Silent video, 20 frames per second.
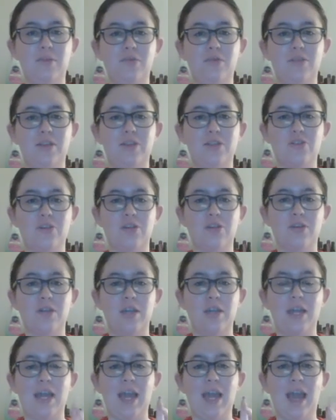feature,
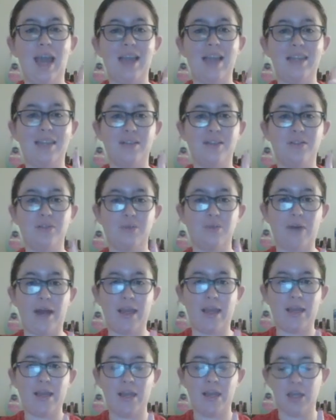and here's why.